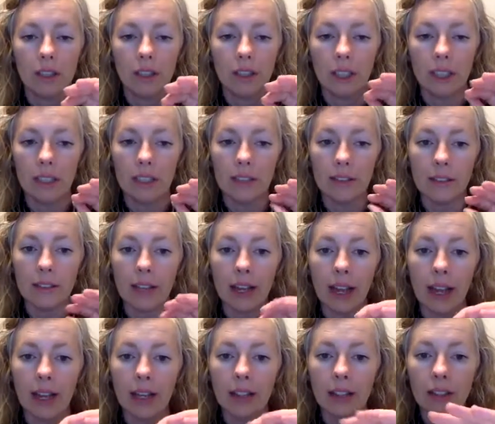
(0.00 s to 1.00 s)
that is
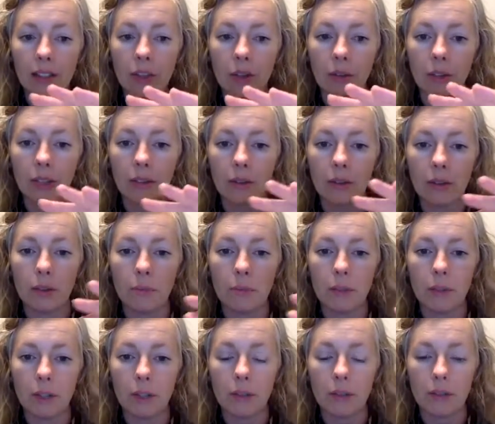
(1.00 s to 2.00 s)
not going through the
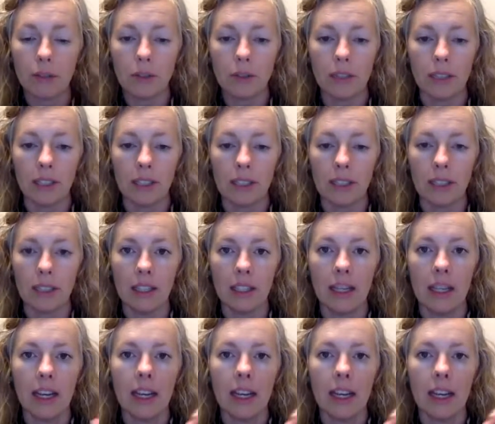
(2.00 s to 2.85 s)
mucosal lining.